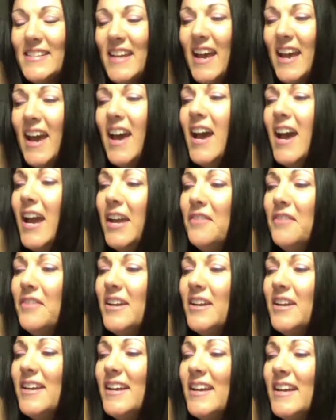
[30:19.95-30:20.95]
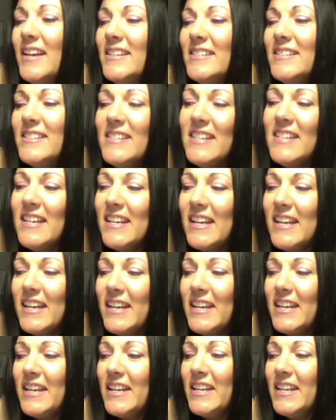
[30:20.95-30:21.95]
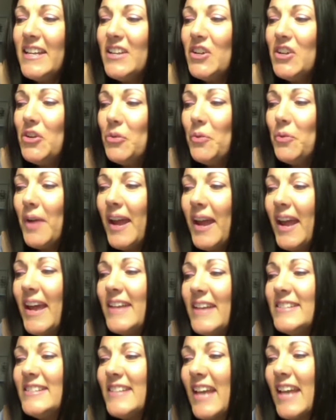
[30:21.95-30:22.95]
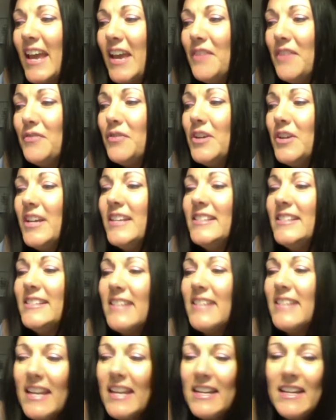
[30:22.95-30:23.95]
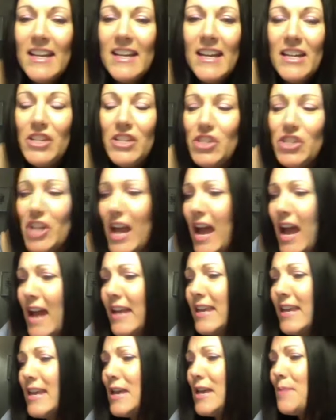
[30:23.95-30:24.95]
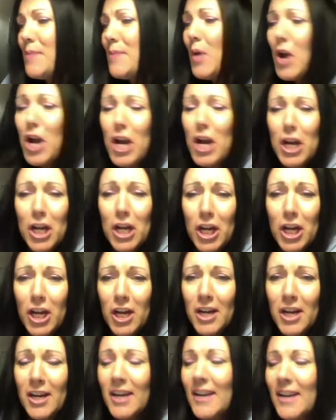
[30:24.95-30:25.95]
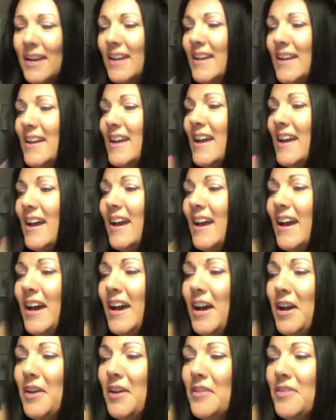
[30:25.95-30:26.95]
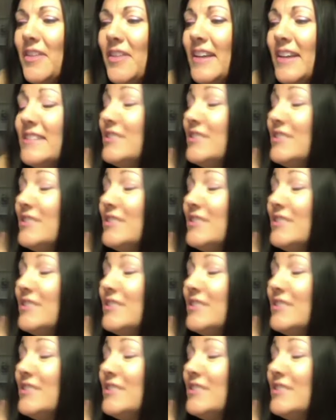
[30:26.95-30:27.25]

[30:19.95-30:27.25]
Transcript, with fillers: Iris, Tegan, Grace, Avery, Sydney, Jackie, Parker, uh, thanks to